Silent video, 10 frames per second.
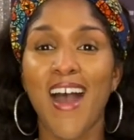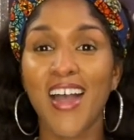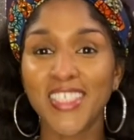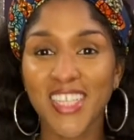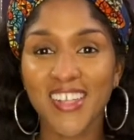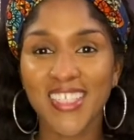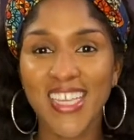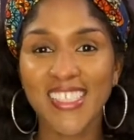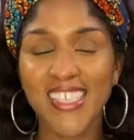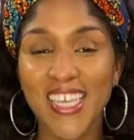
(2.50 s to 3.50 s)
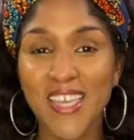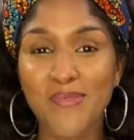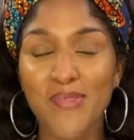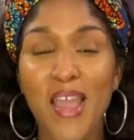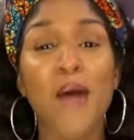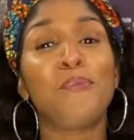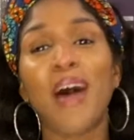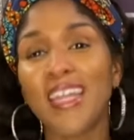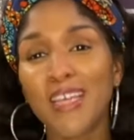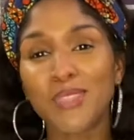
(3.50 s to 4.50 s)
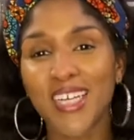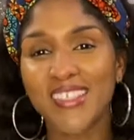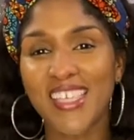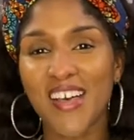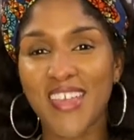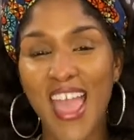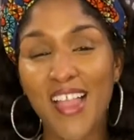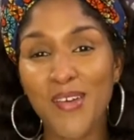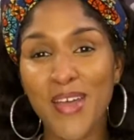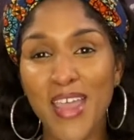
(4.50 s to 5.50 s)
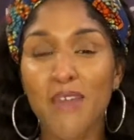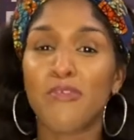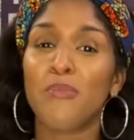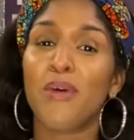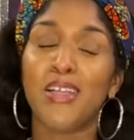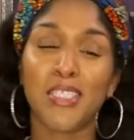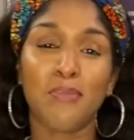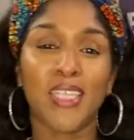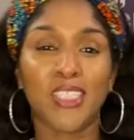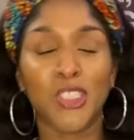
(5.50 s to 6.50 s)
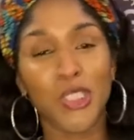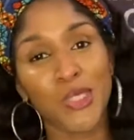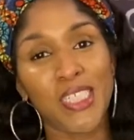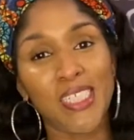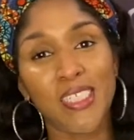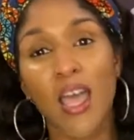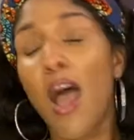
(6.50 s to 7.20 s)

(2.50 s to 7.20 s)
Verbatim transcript: Hi, Shark Tank team. My name is Chantel Calloway. I'm from Boston, Massachusetts.